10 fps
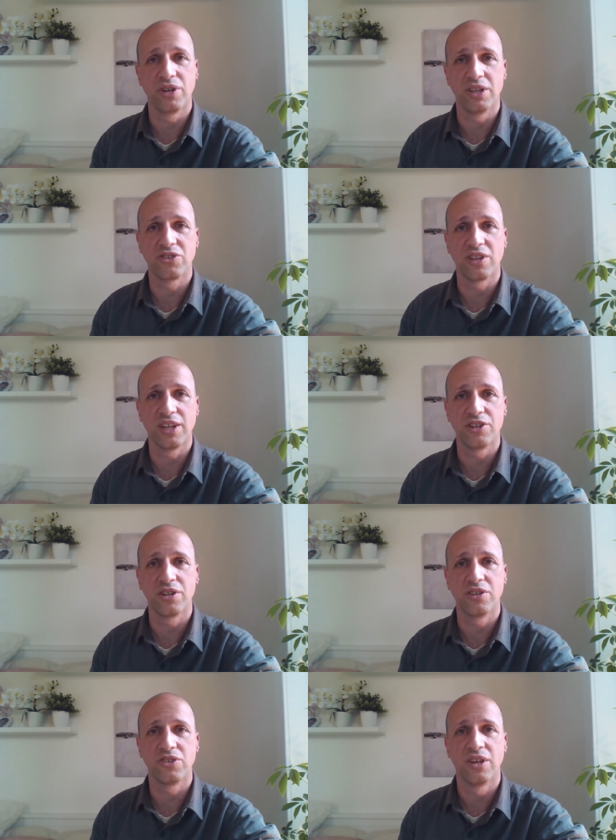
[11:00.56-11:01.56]

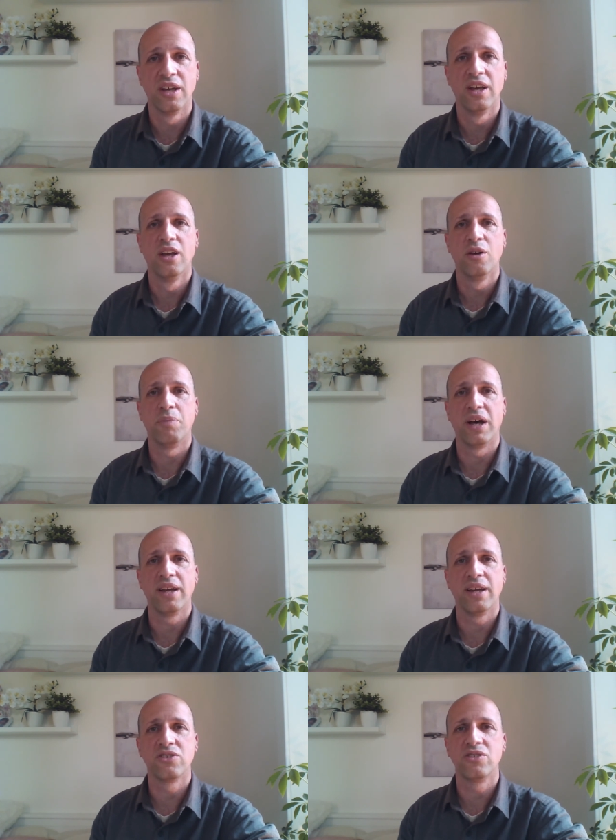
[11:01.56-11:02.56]
installations, but
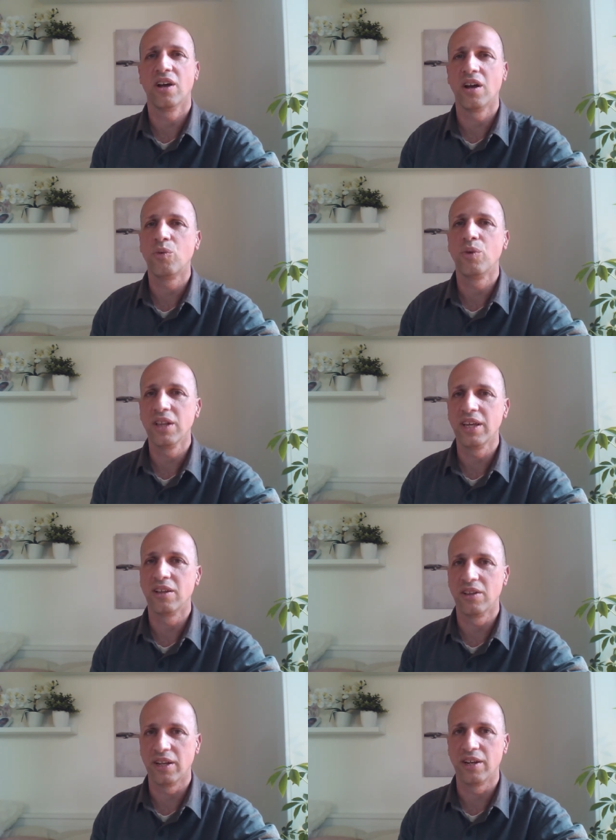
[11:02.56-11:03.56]
it's not really
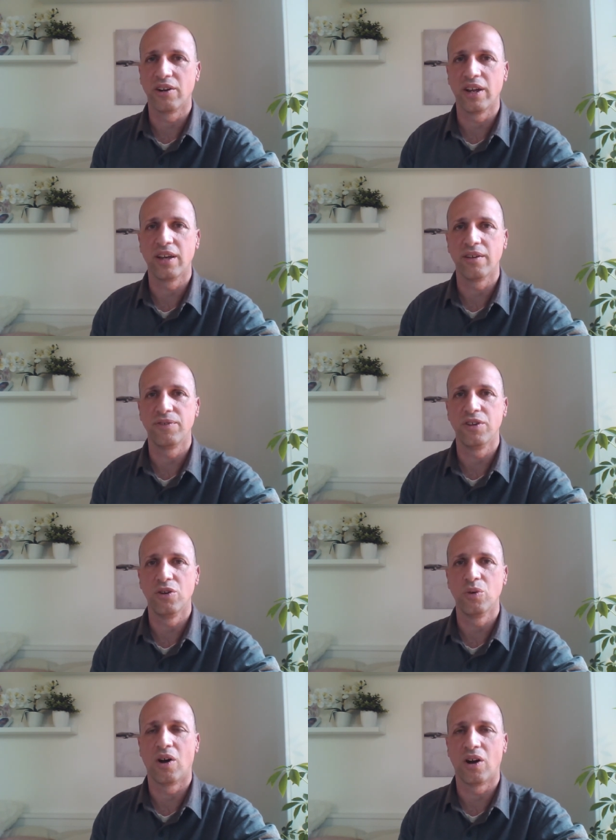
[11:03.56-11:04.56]
clear if
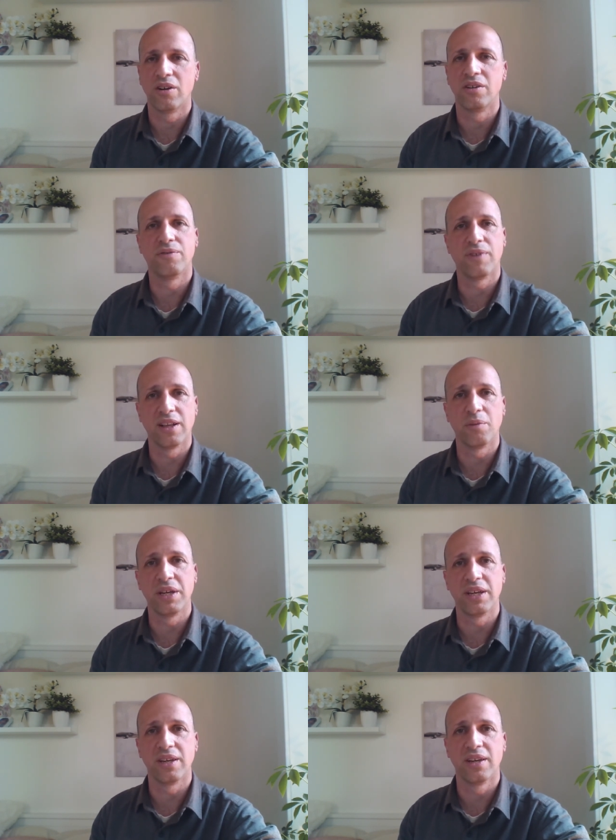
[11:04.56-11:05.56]
you are
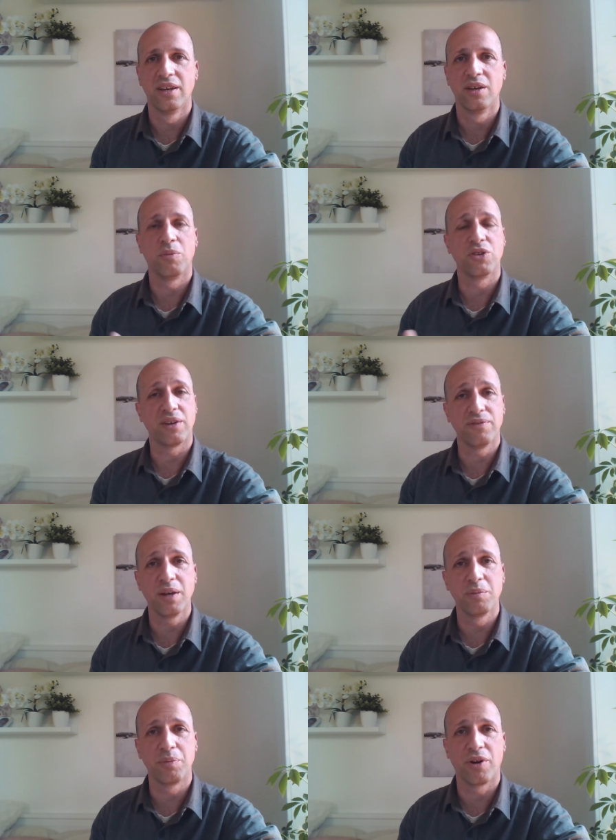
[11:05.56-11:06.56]
developing
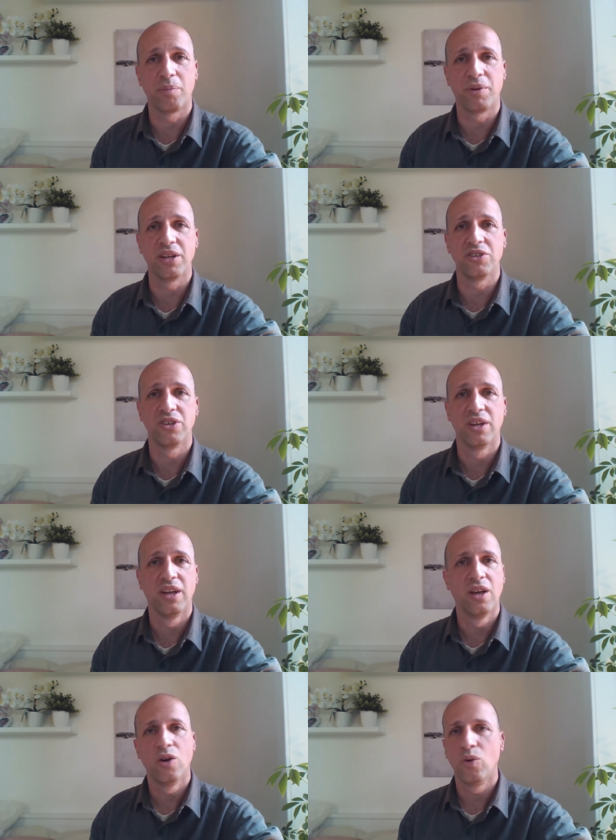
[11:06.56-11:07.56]
multifamily properties
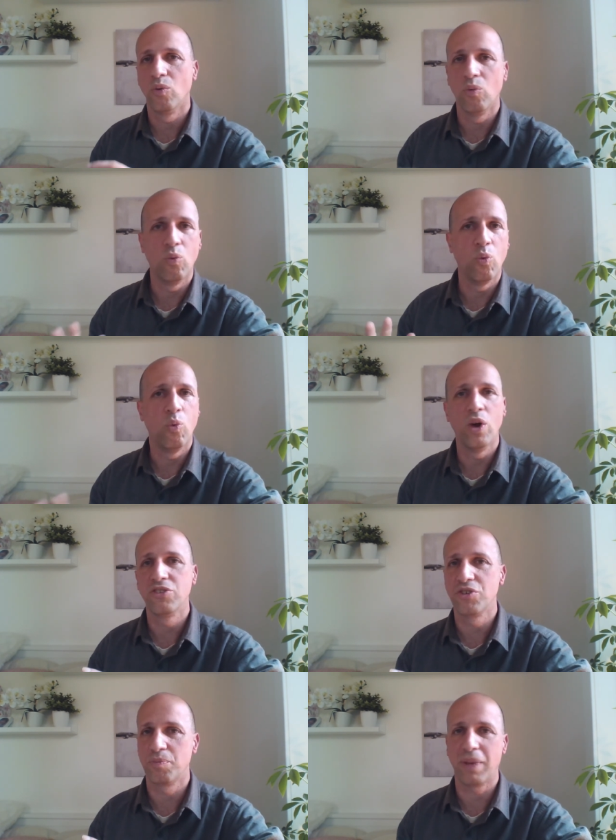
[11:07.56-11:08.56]

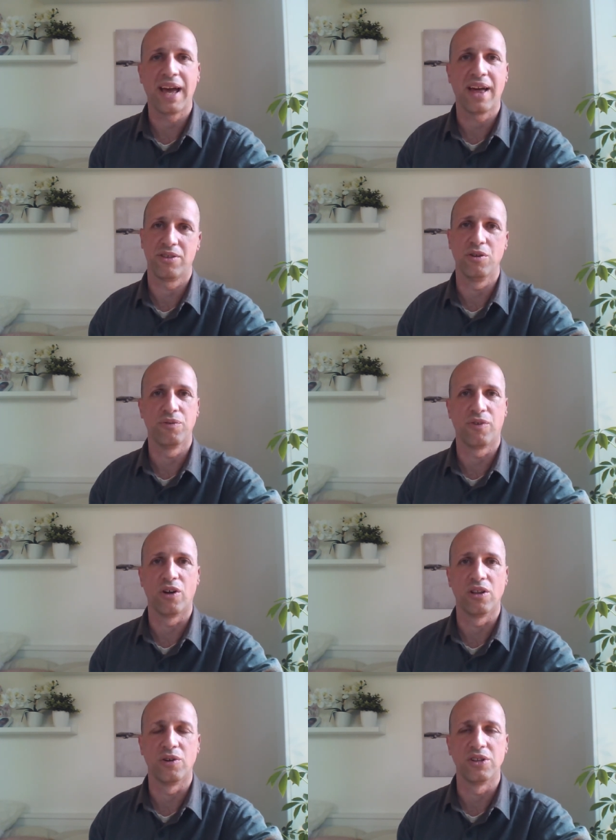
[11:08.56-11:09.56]
which path you
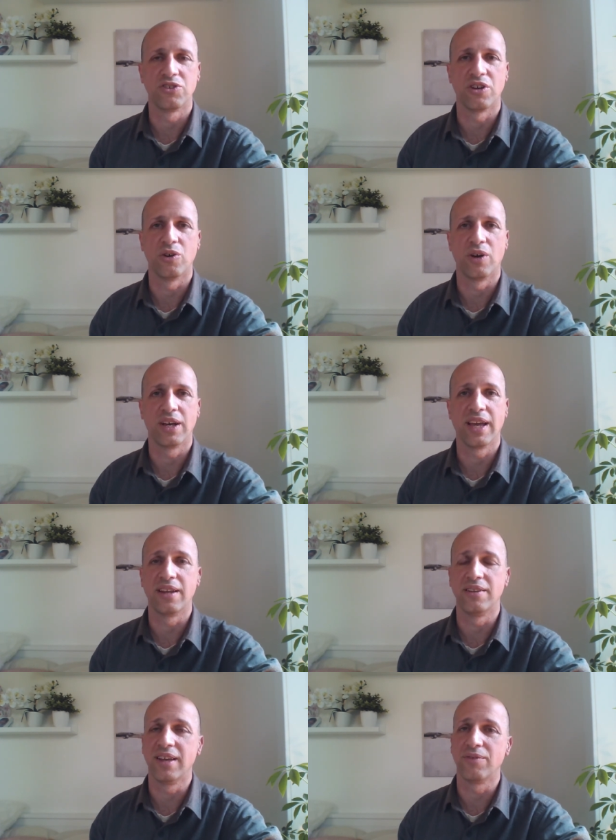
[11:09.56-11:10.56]
follow. And so,
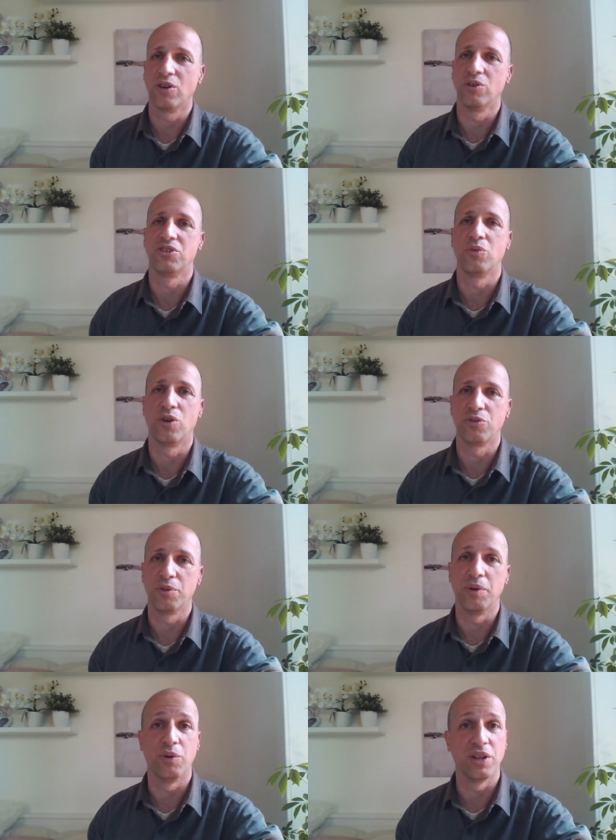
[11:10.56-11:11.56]
again, Dave Cozen worked
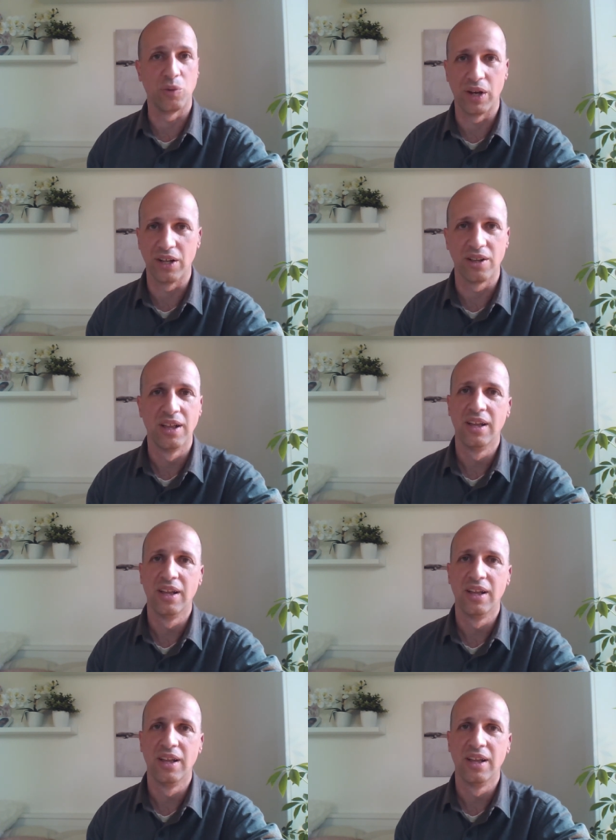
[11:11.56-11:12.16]
with me really well,